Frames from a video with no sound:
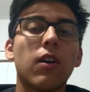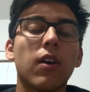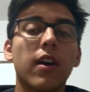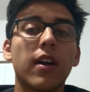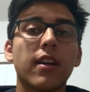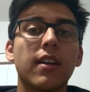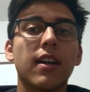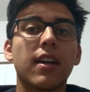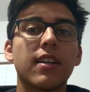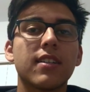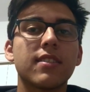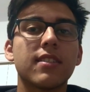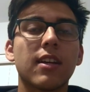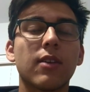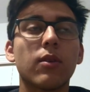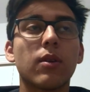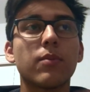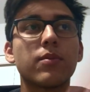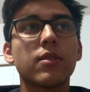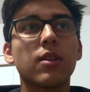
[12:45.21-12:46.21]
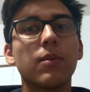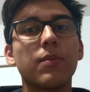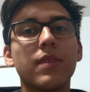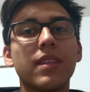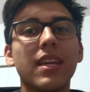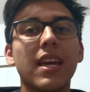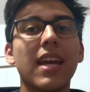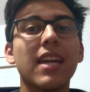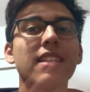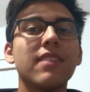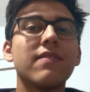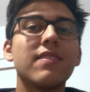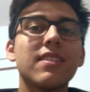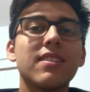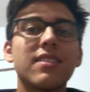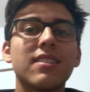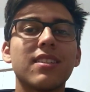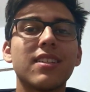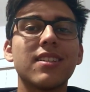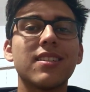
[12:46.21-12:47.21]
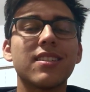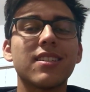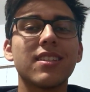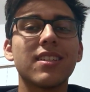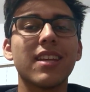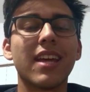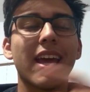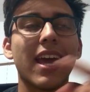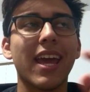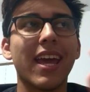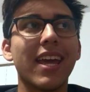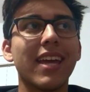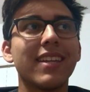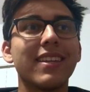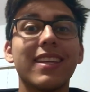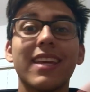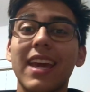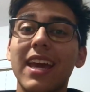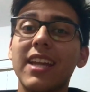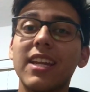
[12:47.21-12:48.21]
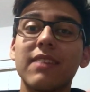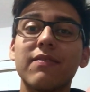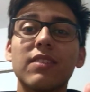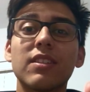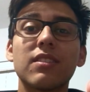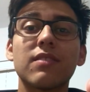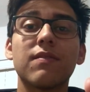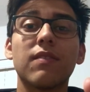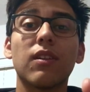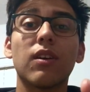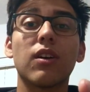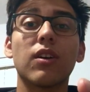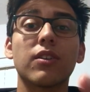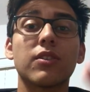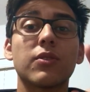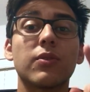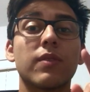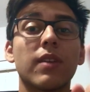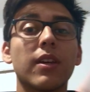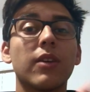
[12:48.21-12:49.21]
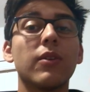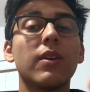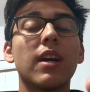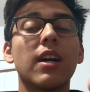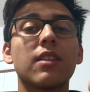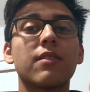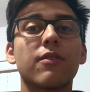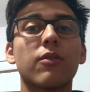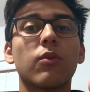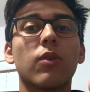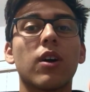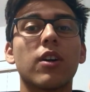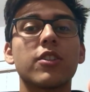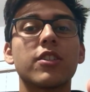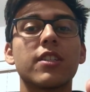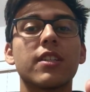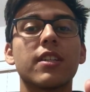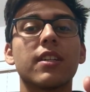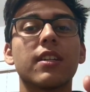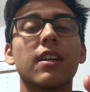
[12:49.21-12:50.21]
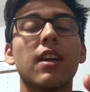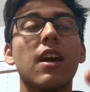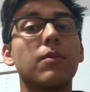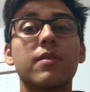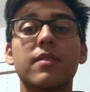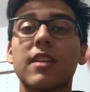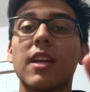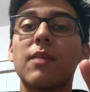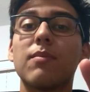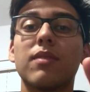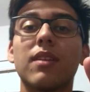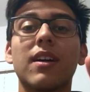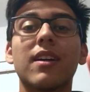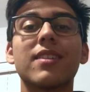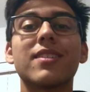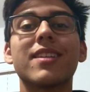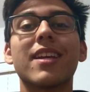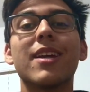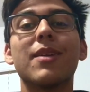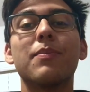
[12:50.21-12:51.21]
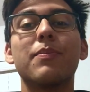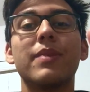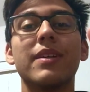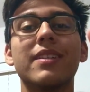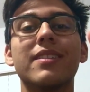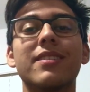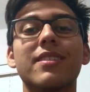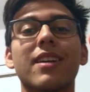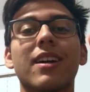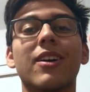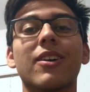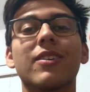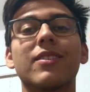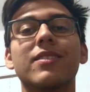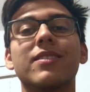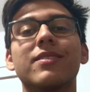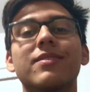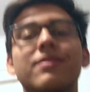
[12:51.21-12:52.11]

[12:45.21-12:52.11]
Alright guys, that wraps up the end of this season and the end of this vlog. So thank you guys for watching. Stay blessed and peace out.